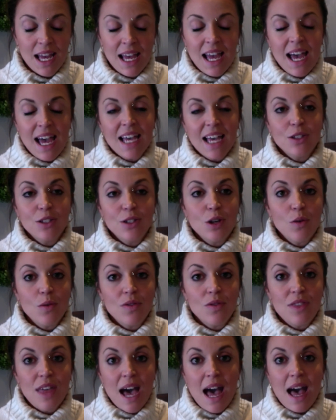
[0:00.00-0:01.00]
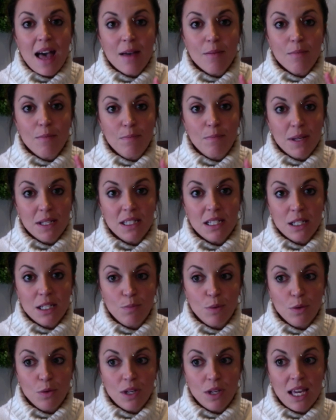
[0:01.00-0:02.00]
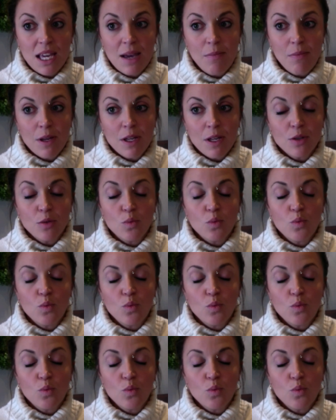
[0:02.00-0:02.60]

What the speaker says: And so that business bootcamp is